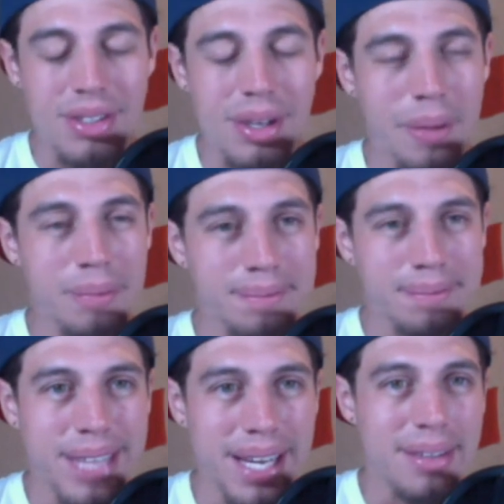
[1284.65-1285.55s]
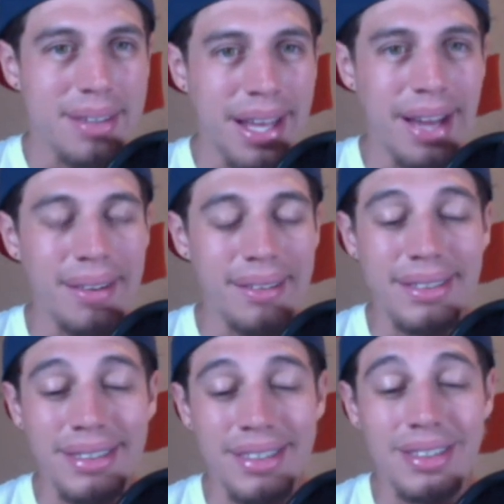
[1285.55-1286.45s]
So that that
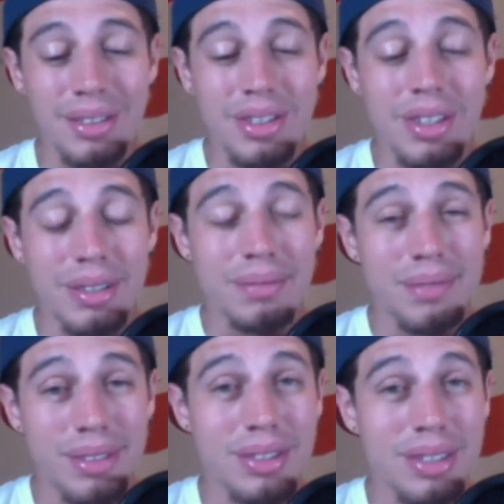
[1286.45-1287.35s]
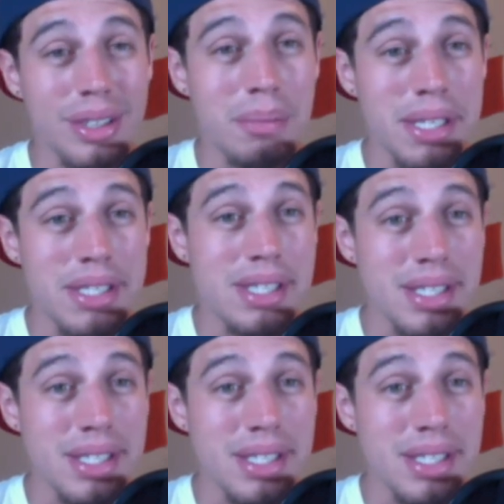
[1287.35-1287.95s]
those are those are the business.